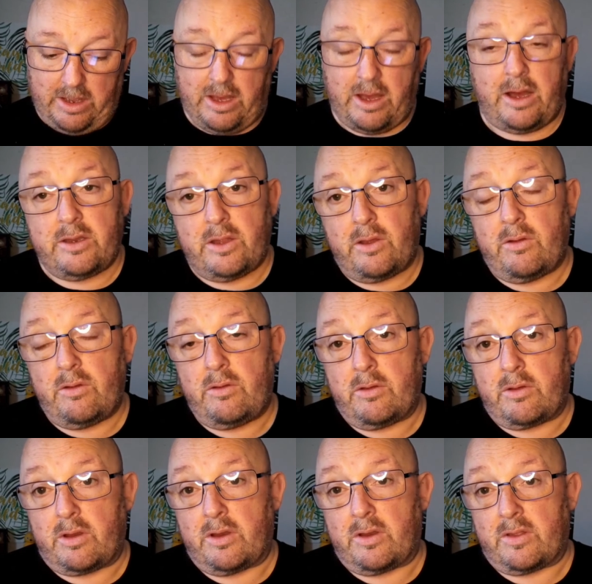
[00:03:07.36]
I know
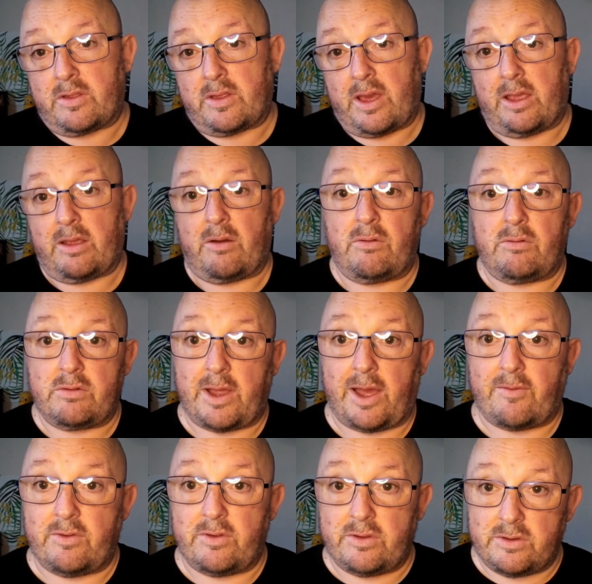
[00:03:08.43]
you're going to say, oh,
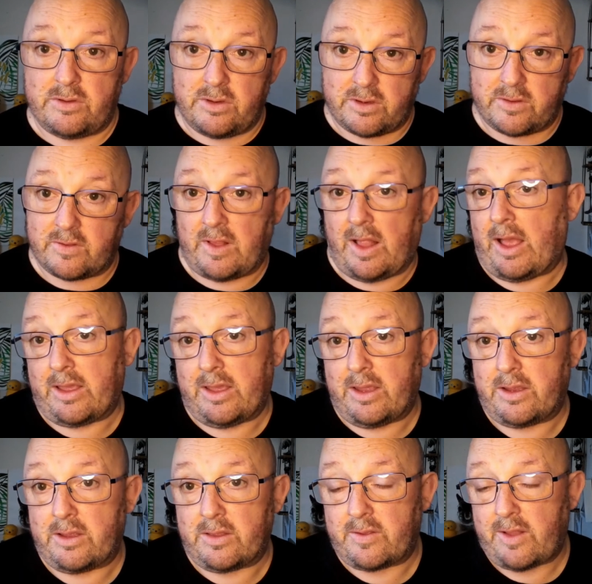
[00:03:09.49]
Darren, you're
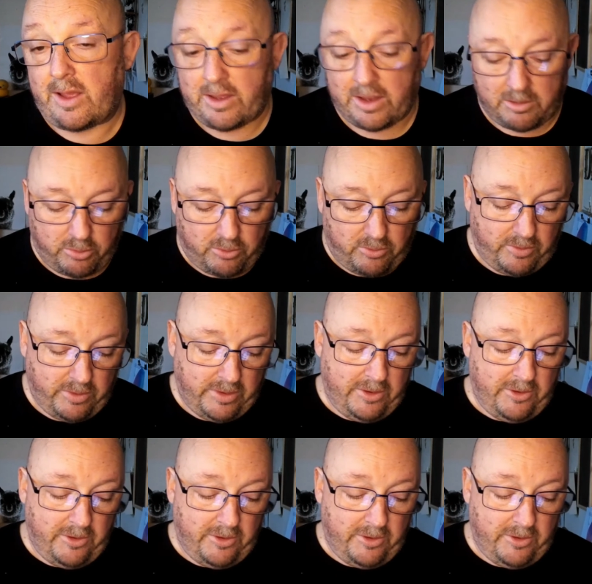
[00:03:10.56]
slacking, but